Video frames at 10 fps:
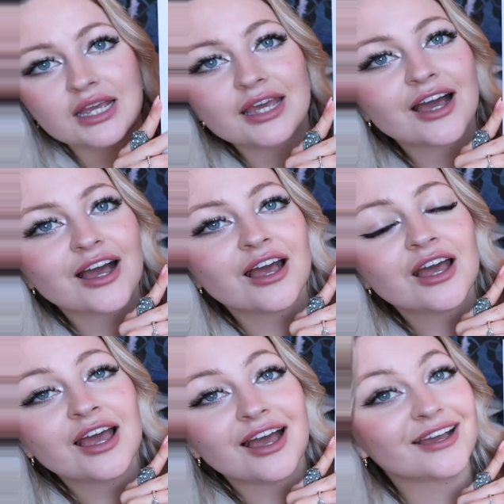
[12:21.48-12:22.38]
here.
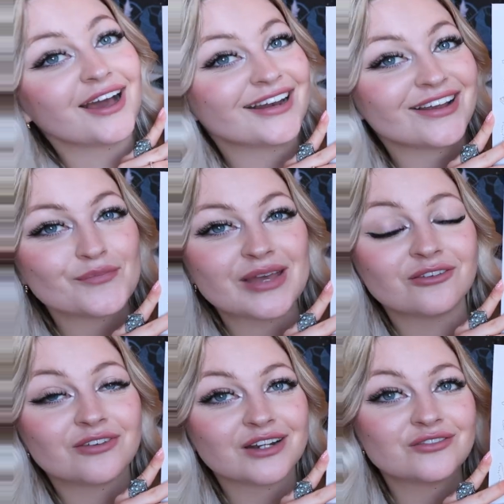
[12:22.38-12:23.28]
Again,
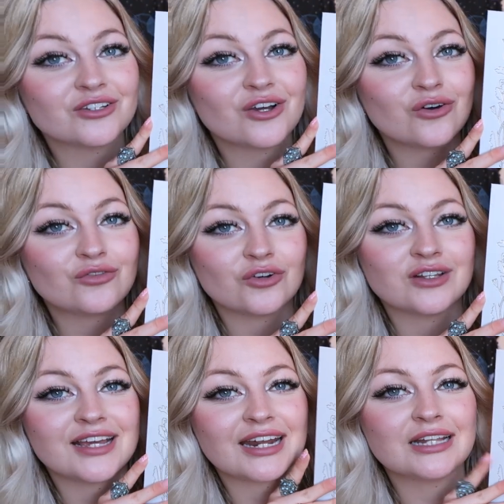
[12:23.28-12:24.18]
big fan of the gold
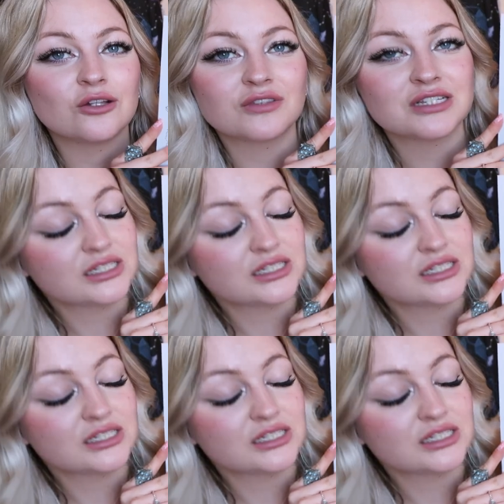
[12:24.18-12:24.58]
foiling, and I love the